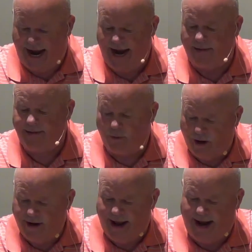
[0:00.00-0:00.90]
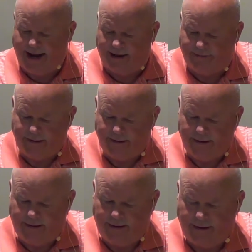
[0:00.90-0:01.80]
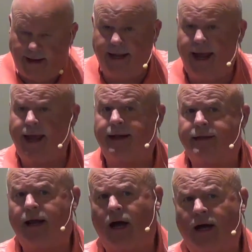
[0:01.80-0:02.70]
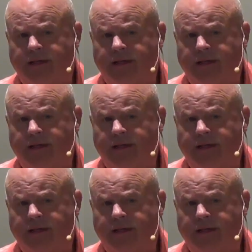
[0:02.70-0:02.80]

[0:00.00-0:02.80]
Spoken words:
is to have, that we're to have, and